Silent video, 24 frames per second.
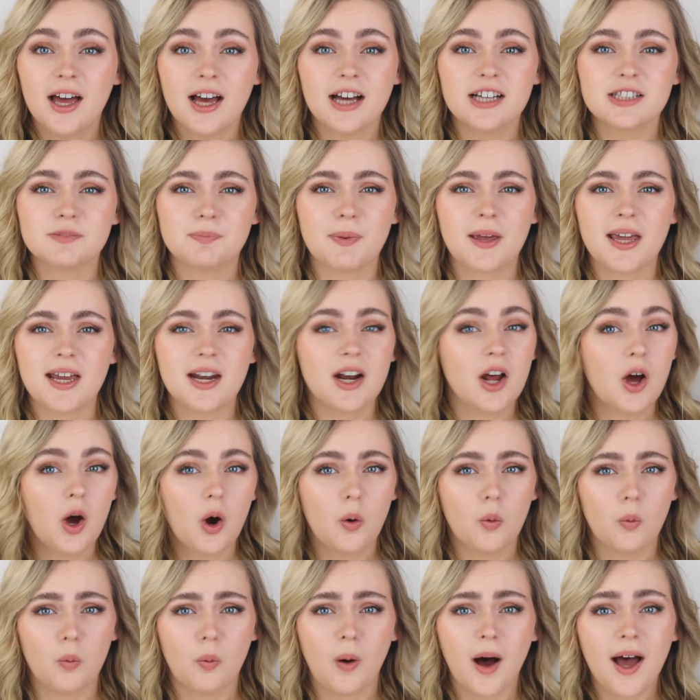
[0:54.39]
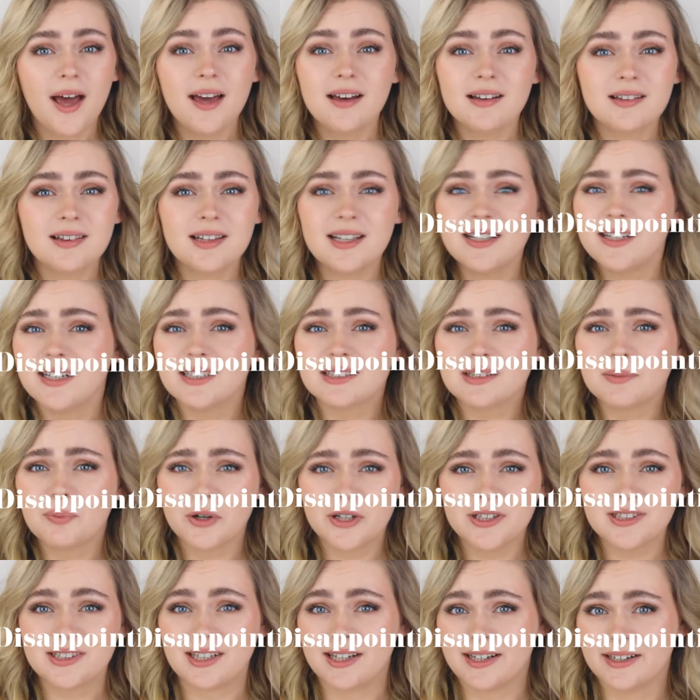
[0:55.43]
has been wildly
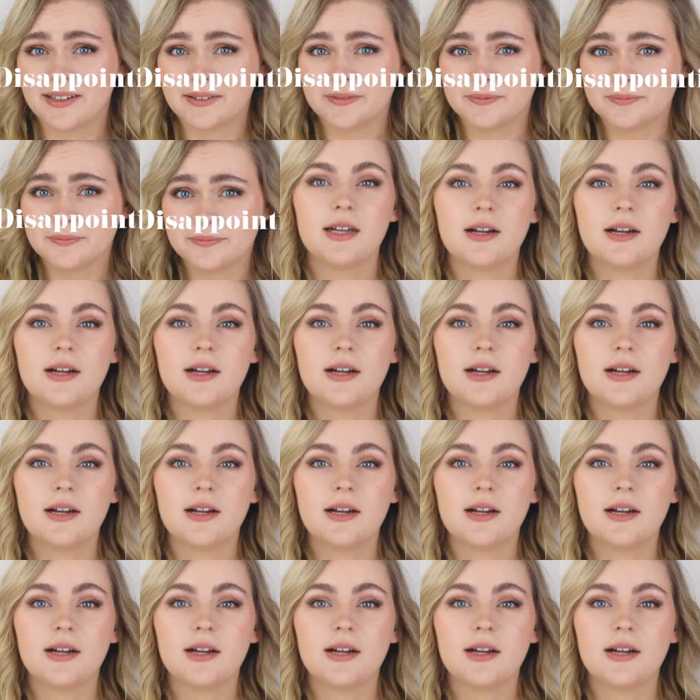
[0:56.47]
disappointing.